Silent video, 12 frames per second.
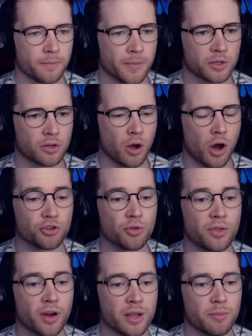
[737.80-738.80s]
Let's go.
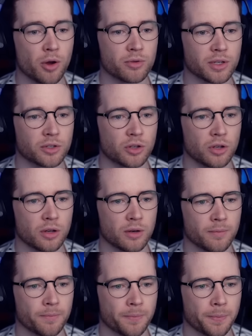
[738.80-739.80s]
130 bones. That's good.
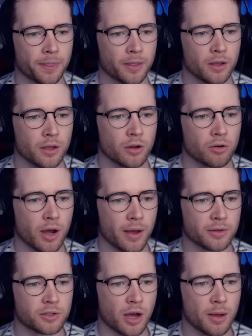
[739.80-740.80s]
Right,
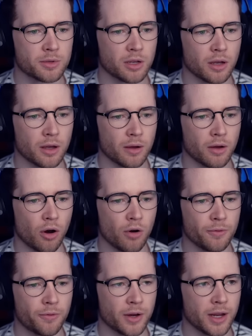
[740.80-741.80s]
it's time to
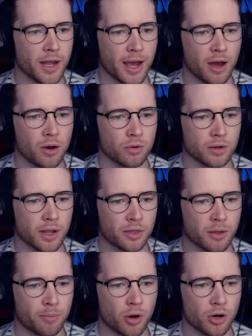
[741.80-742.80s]
hopefully ow, get
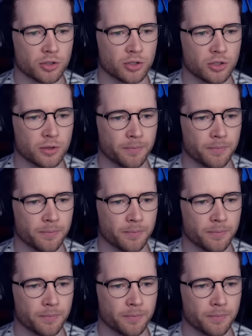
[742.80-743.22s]
the boss.